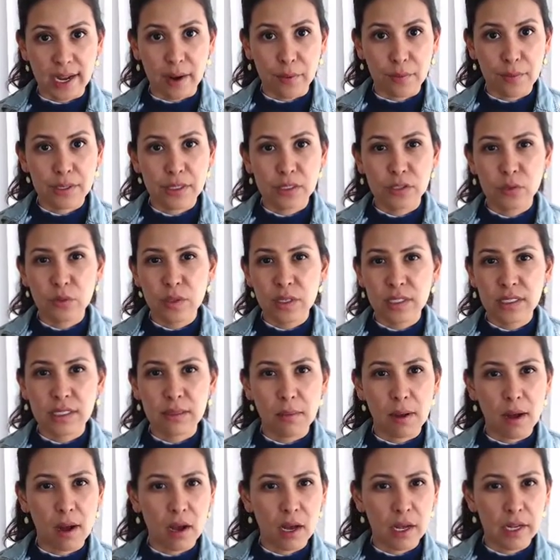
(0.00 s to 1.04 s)
I was doing
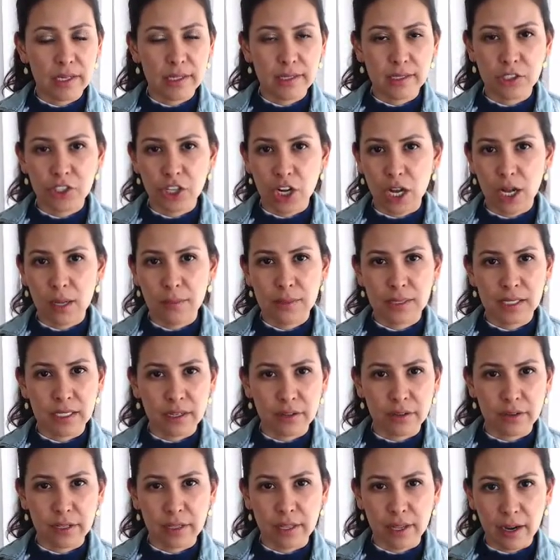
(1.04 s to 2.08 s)
some odd jobs
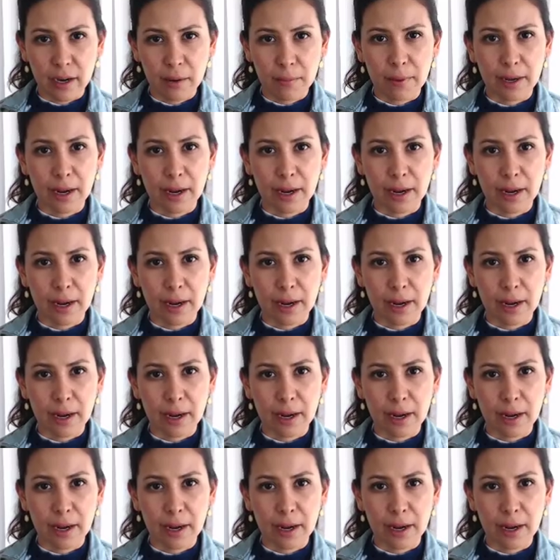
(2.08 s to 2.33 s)
here and there,